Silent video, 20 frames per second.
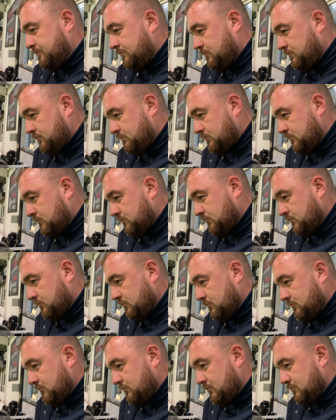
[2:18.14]
Three wins
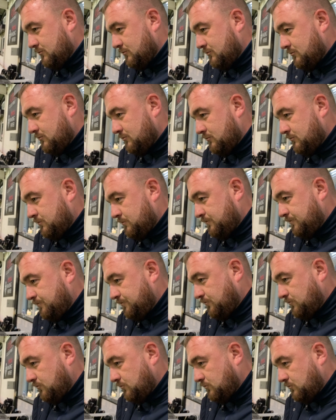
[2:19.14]
from four, ninth from the
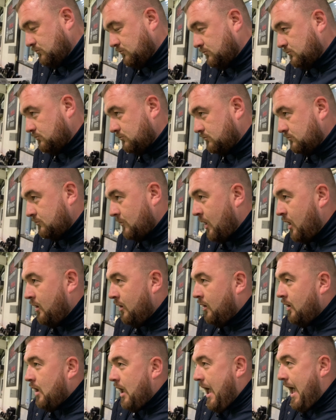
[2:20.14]
table.
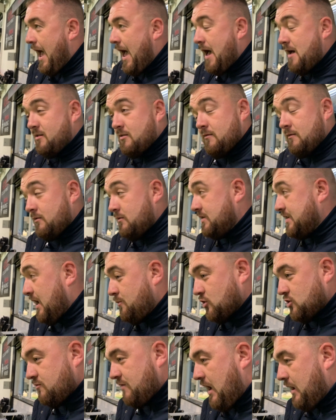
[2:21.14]
Uh,
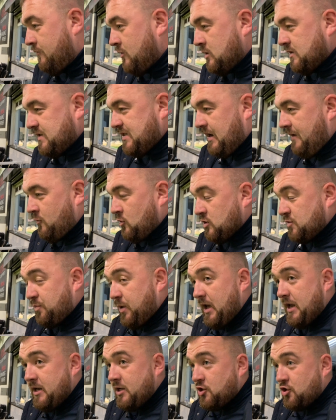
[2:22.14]
tables are relevant until everyone's
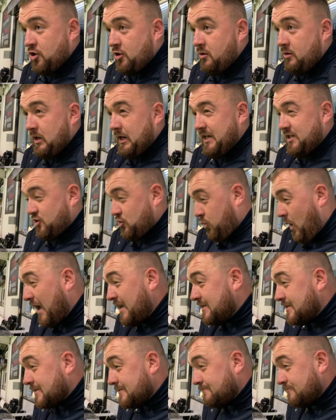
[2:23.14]
played each other at least
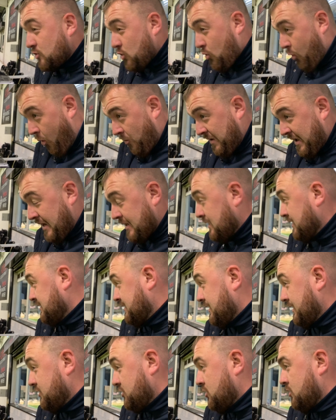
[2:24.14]
twice, so come the end of the
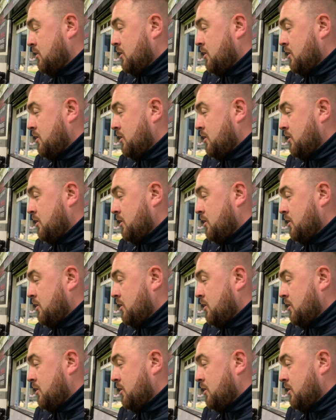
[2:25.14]
season.